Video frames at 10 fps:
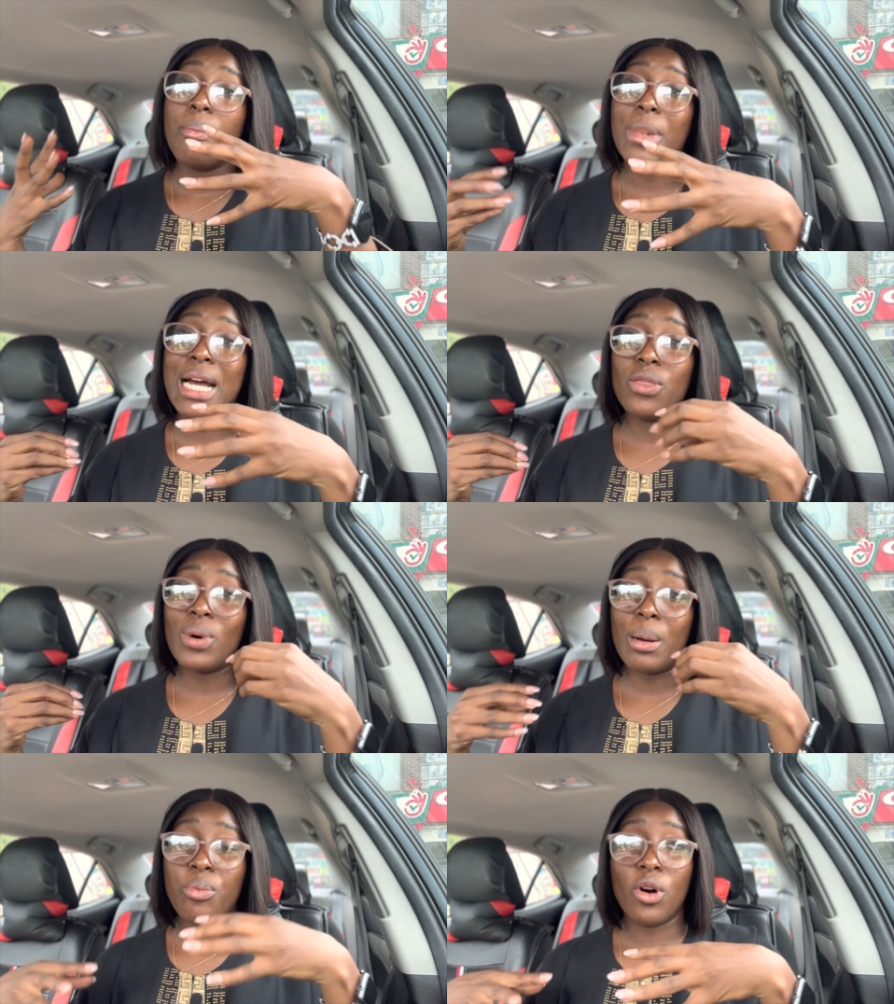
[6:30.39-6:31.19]

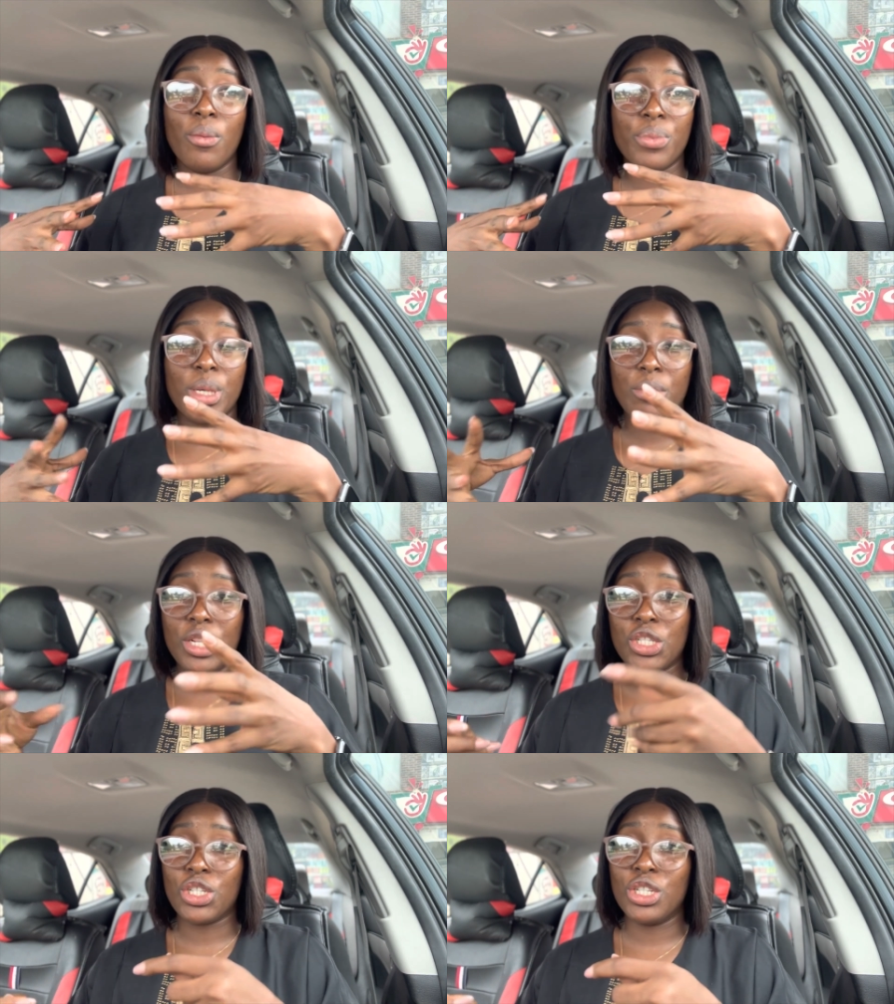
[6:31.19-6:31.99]
manual pumping
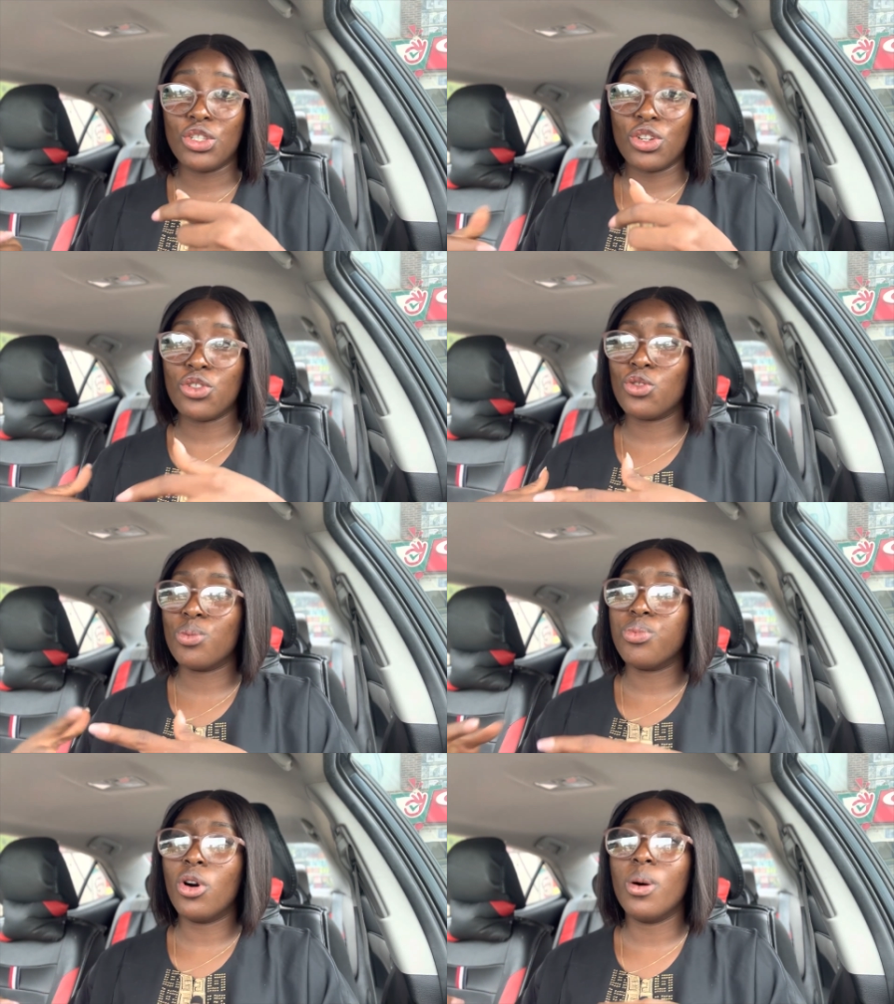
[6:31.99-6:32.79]
machine just
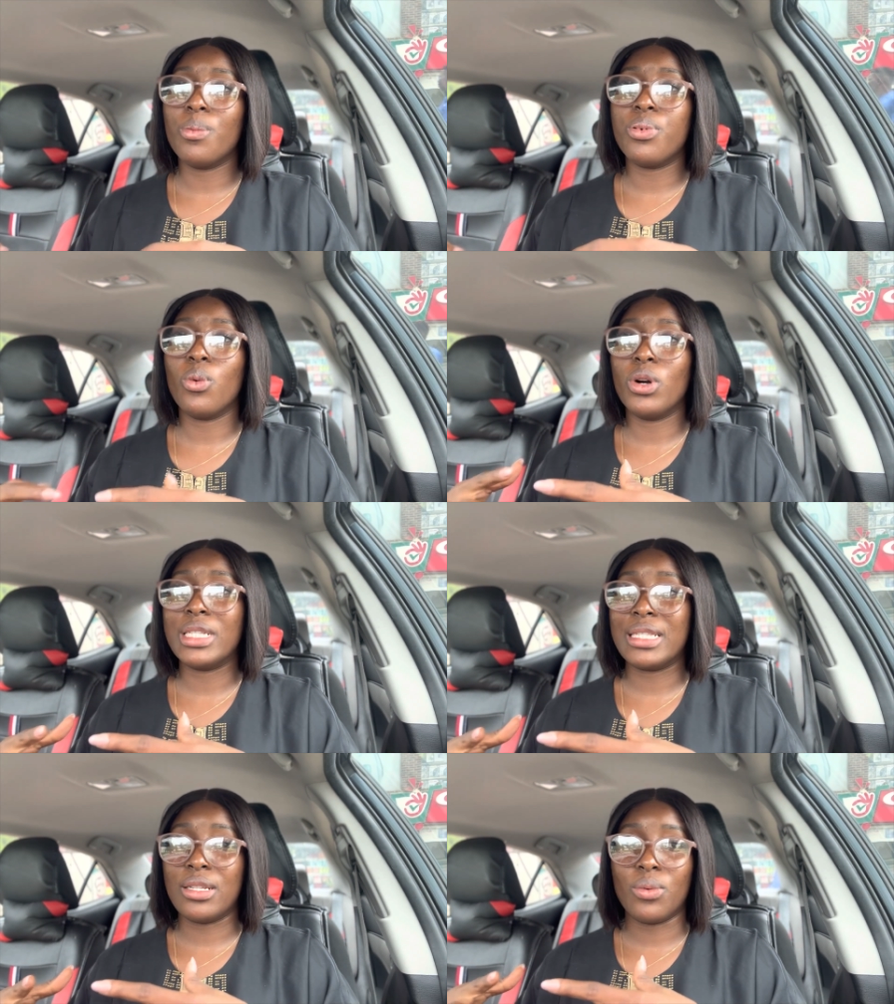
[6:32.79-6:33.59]
to pump
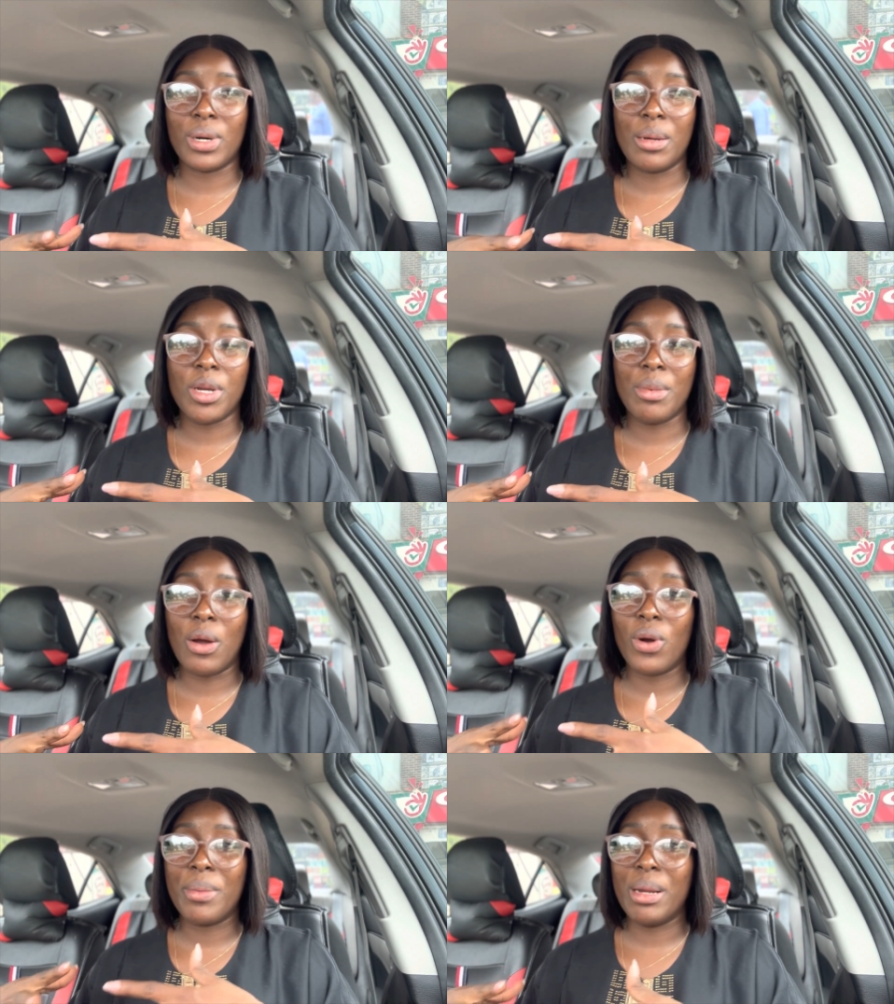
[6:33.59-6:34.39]
once in a while when
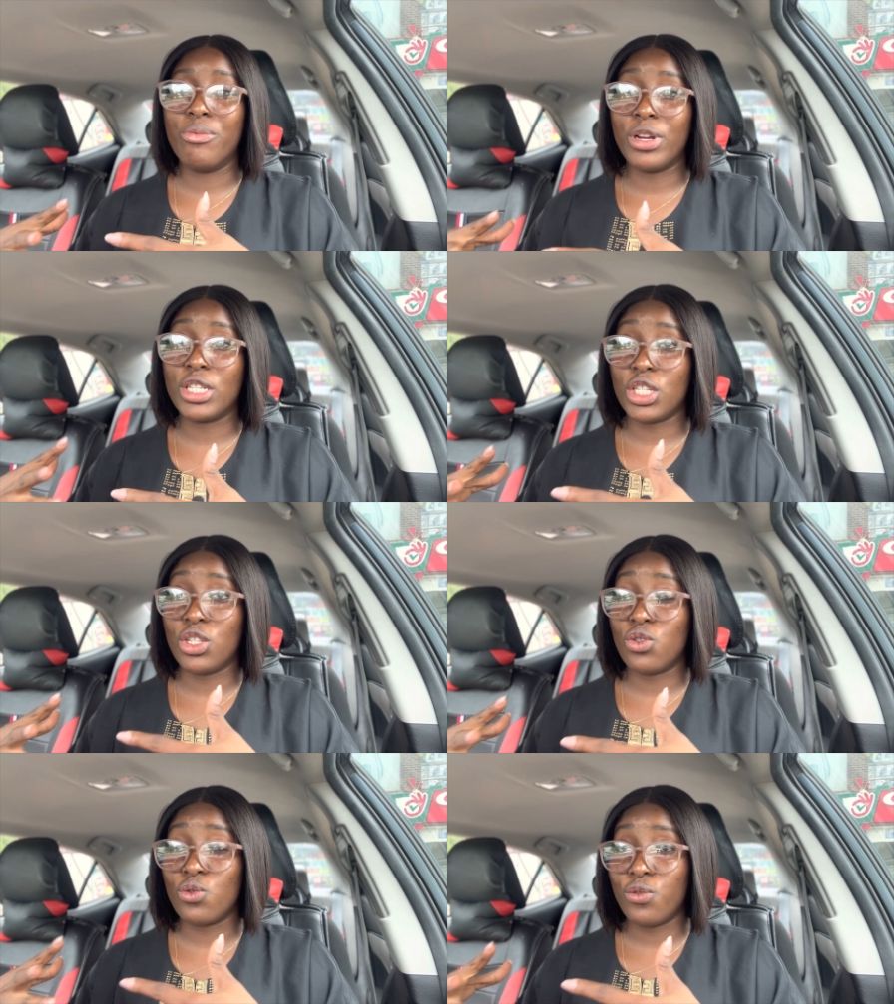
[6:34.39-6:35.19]
my, when my breast
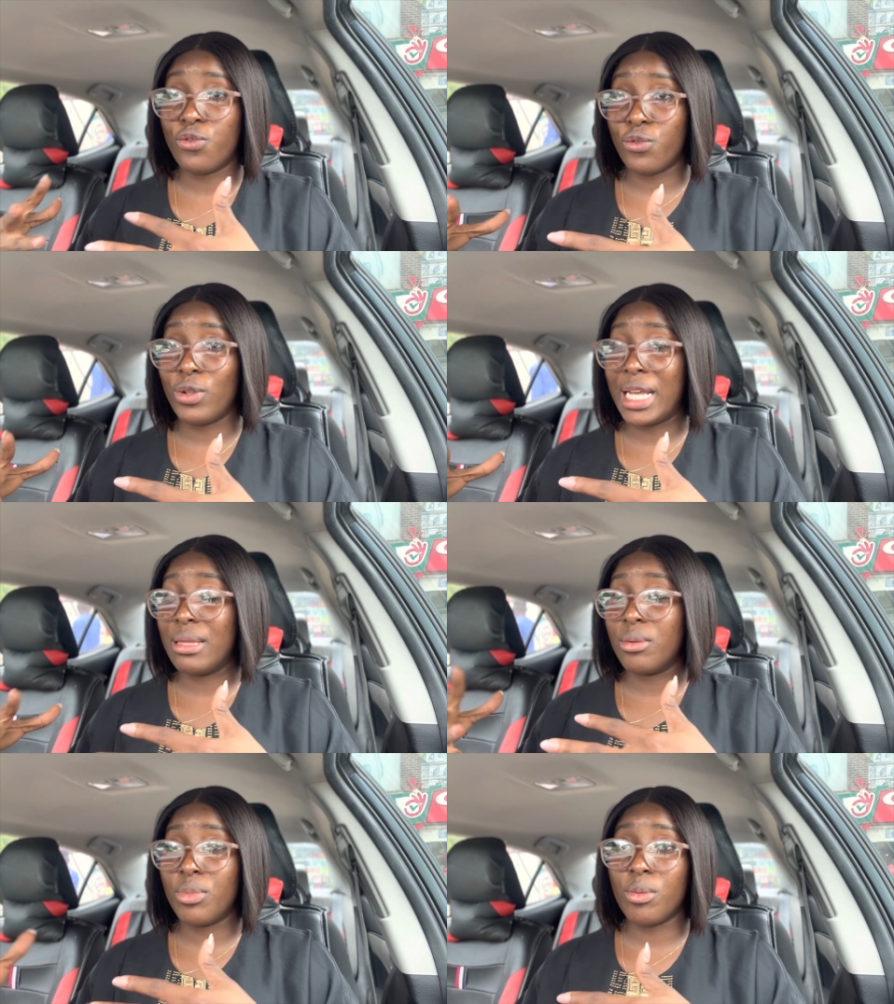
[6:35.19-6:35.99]
is too full
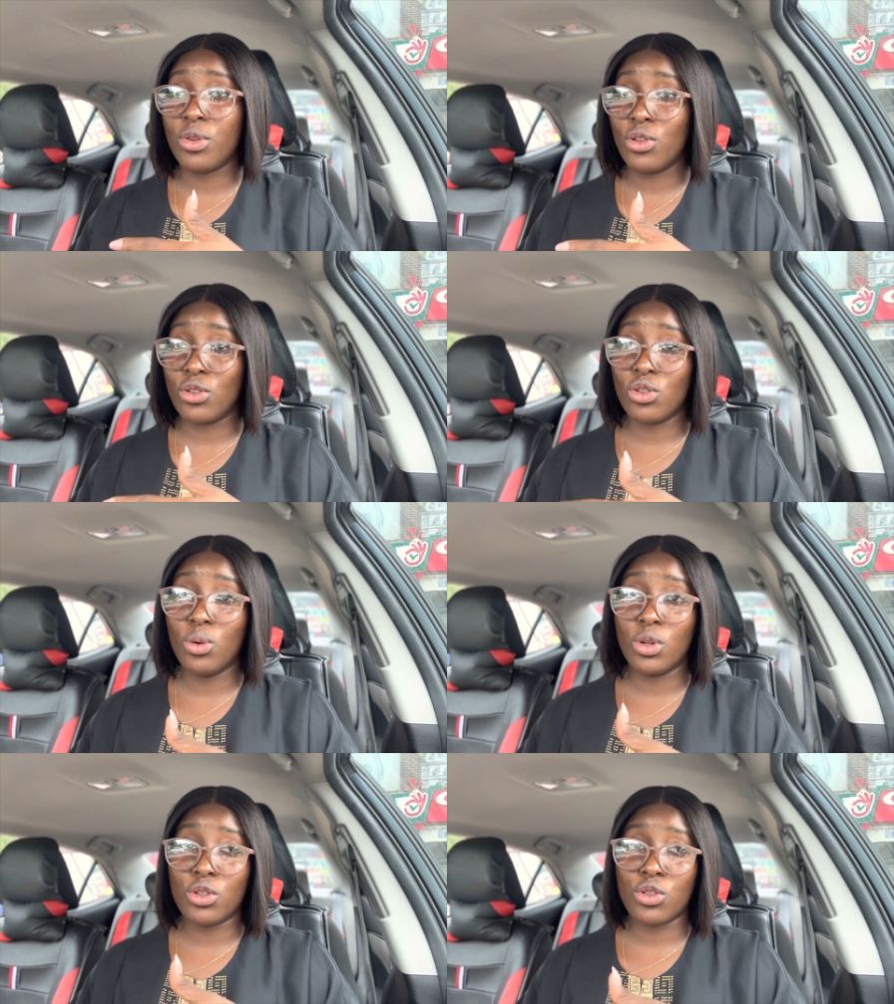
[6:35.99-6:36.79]
and the baby does
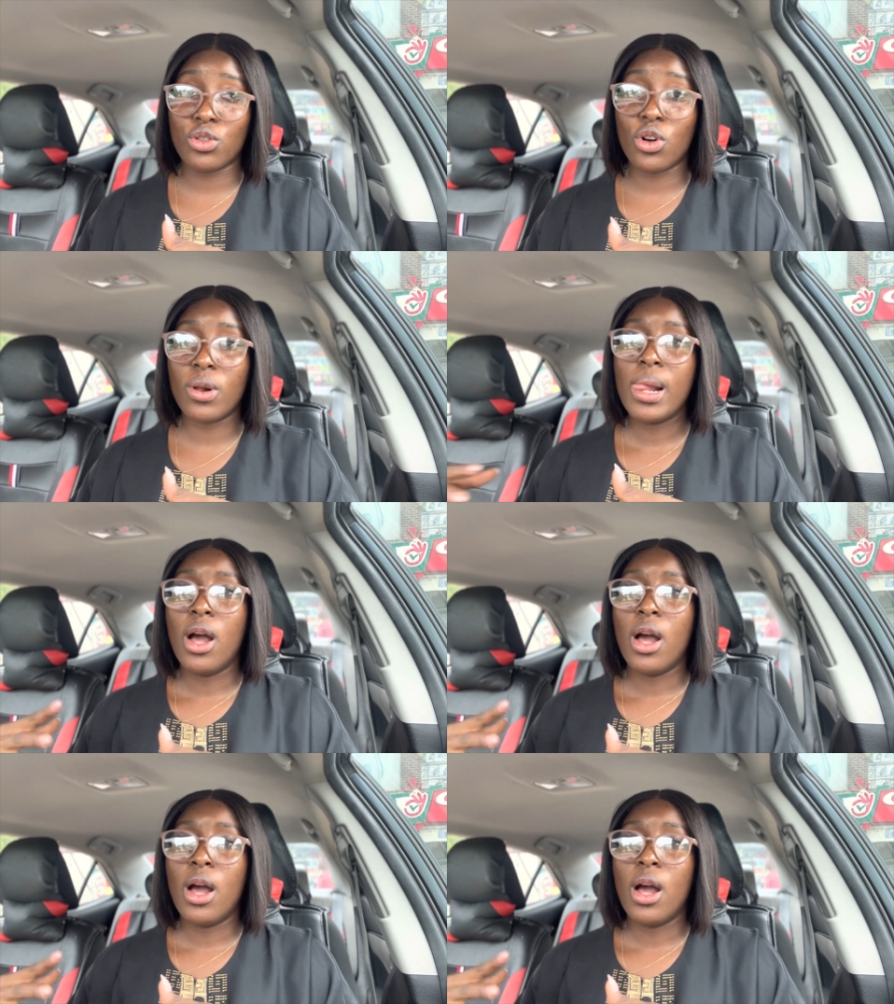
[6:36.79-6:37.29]
not want to suck